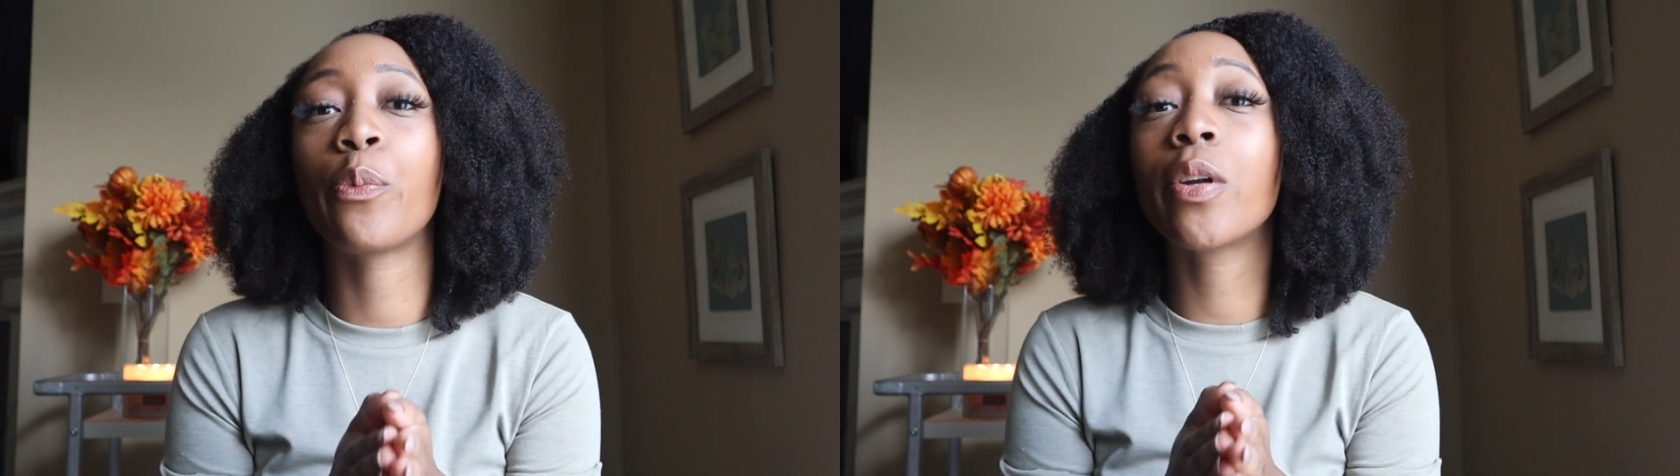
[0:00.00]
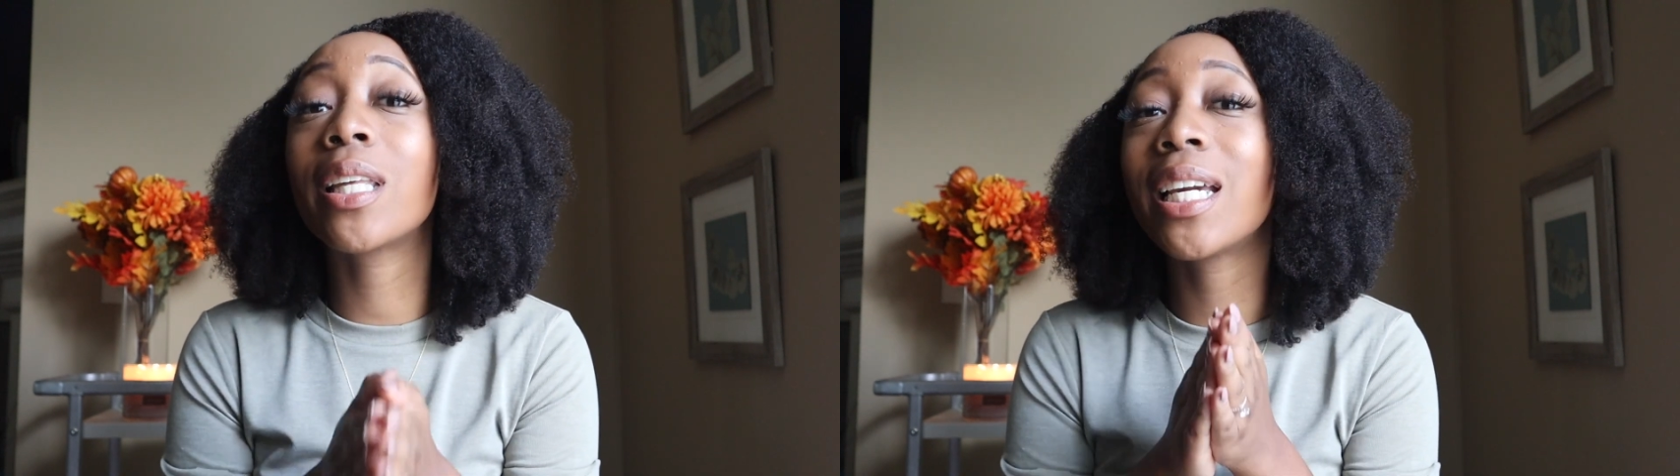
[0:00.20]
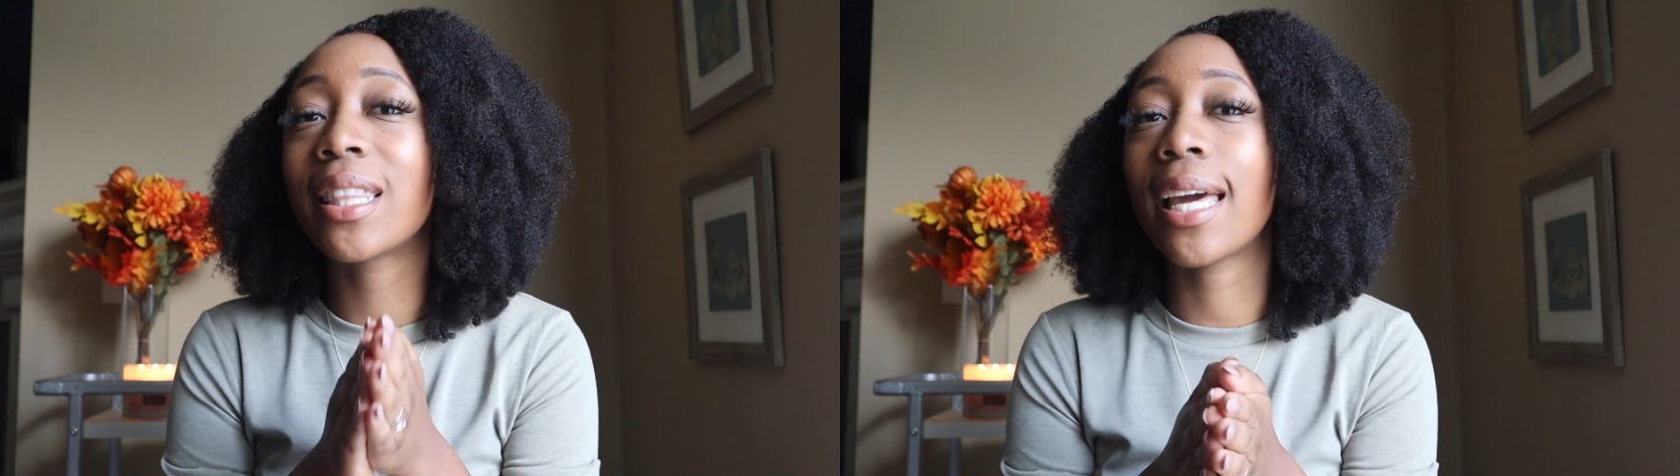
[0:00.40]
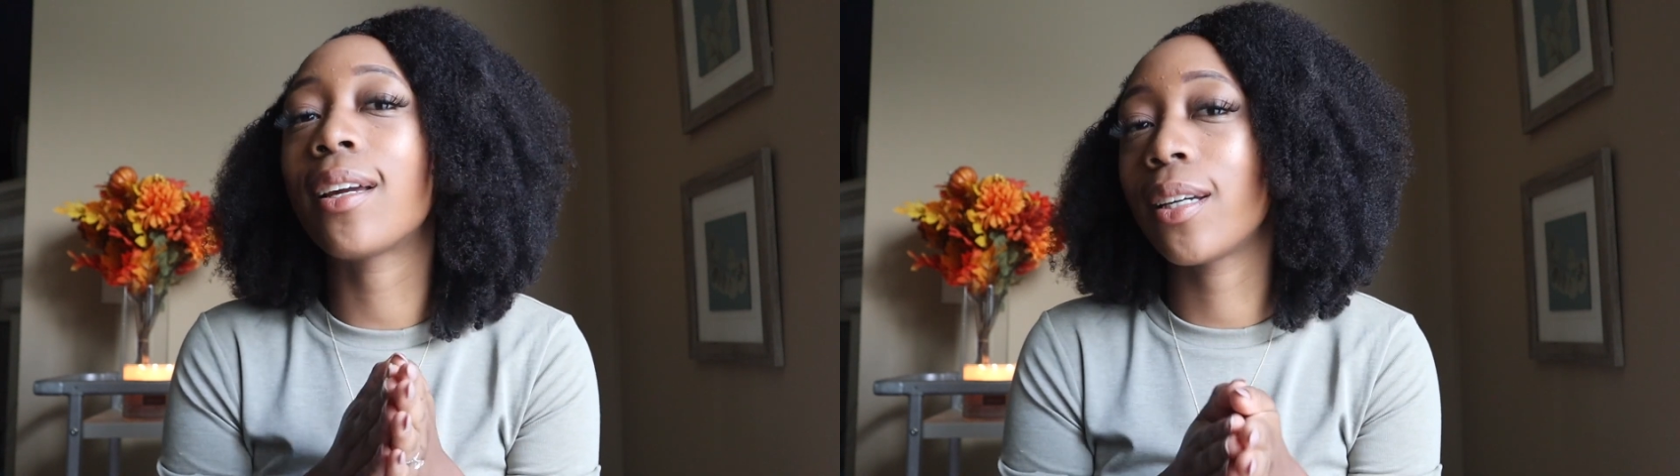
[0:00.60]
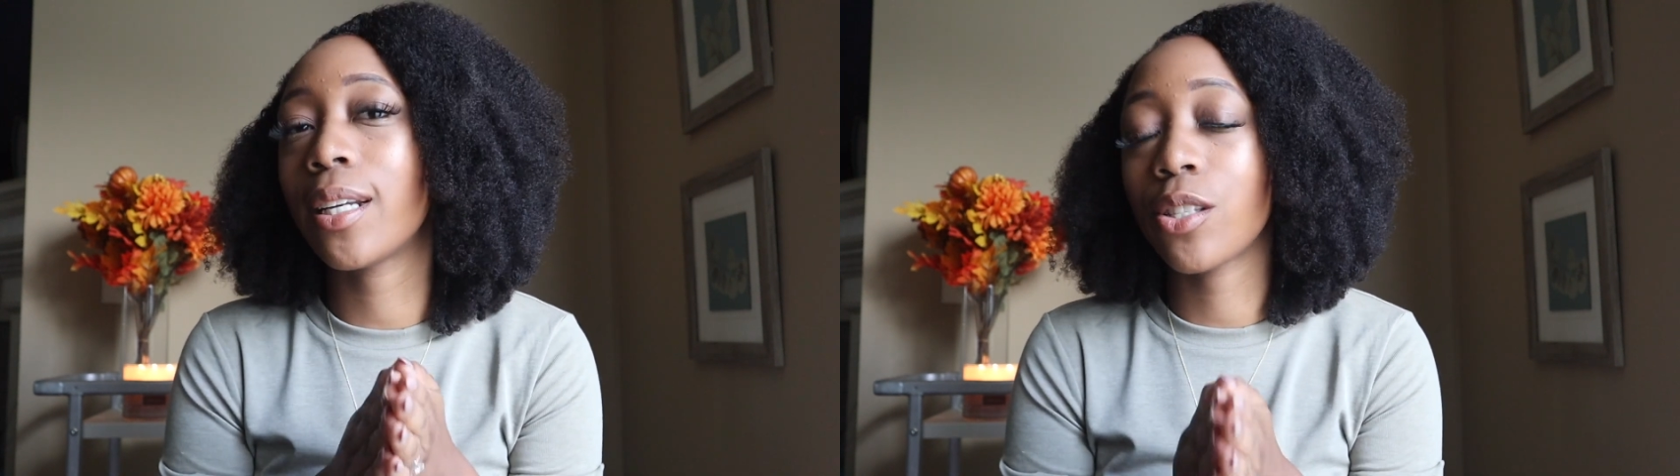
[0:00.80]
really get
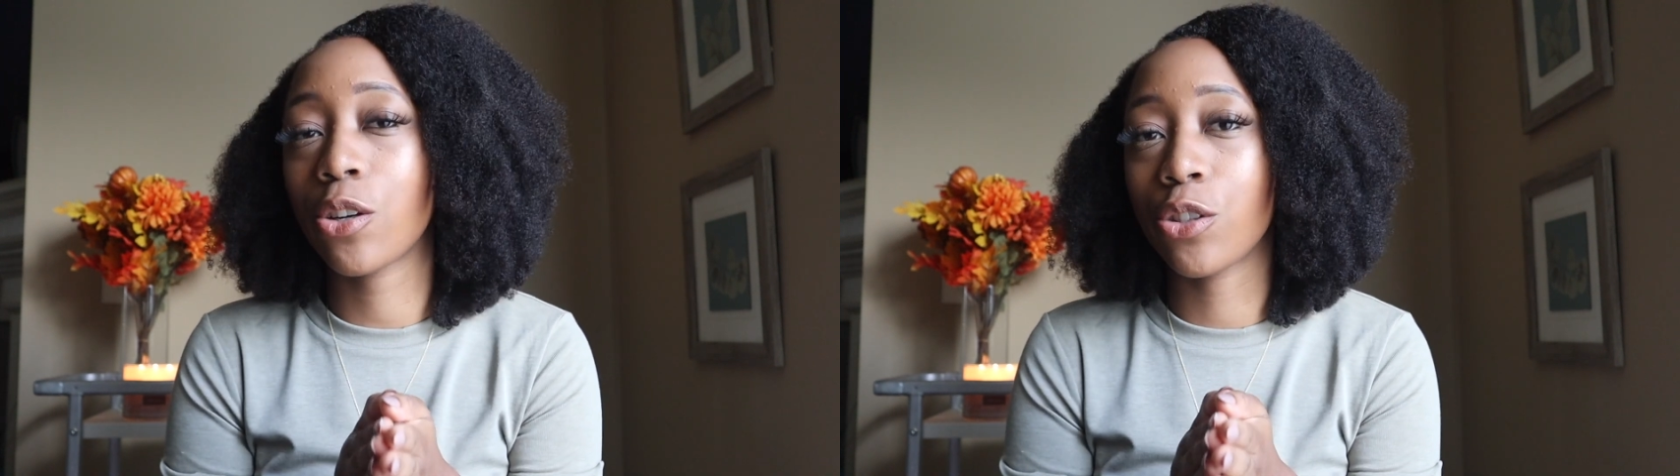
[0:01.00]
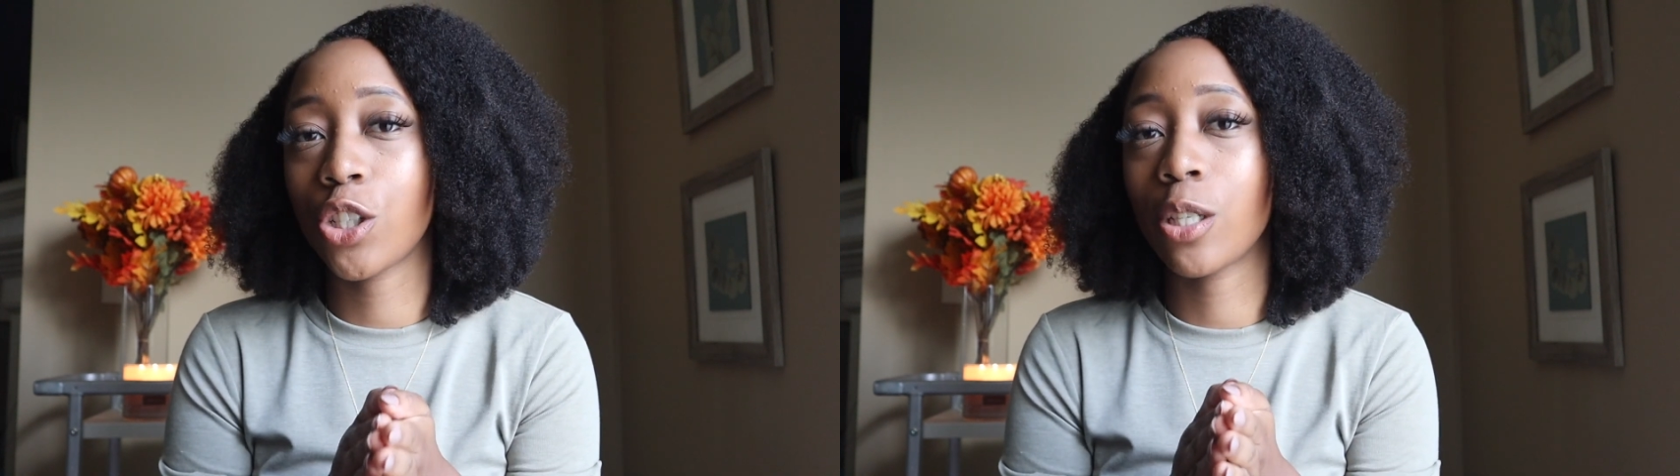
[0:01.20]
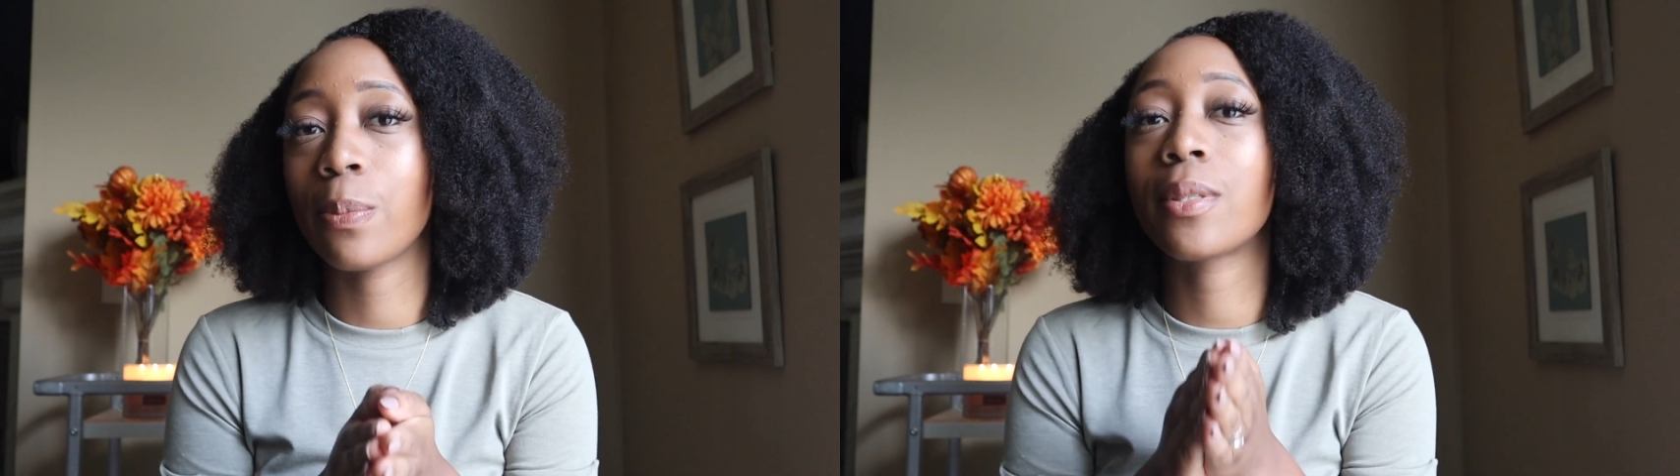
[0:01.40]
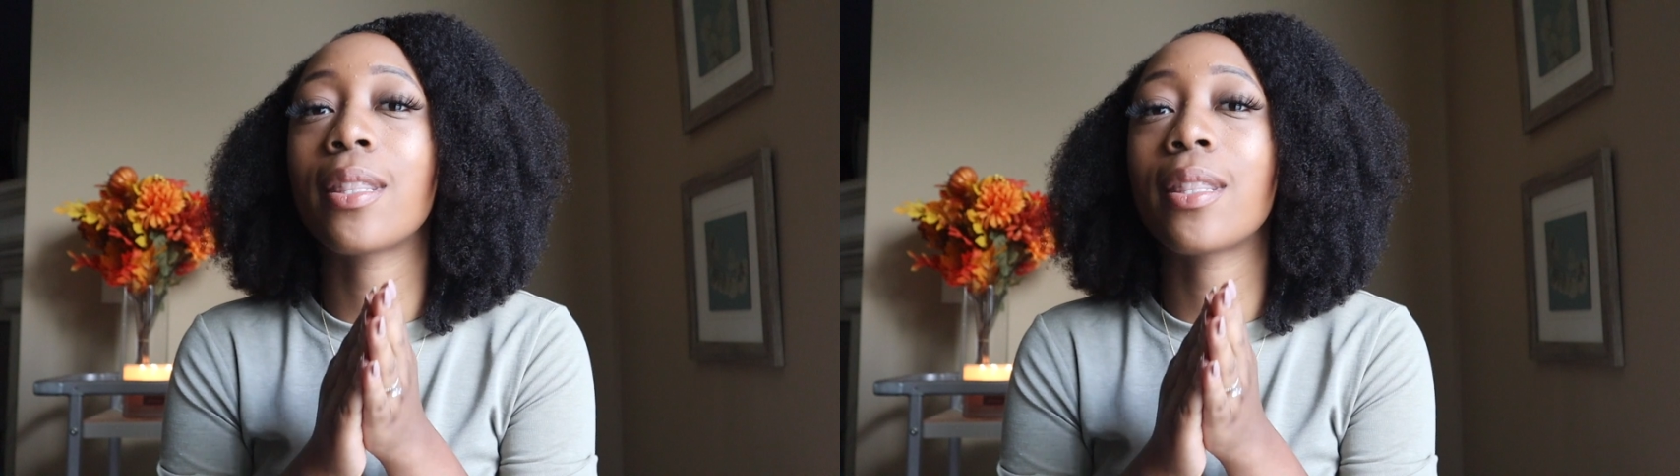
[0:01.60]
that good internship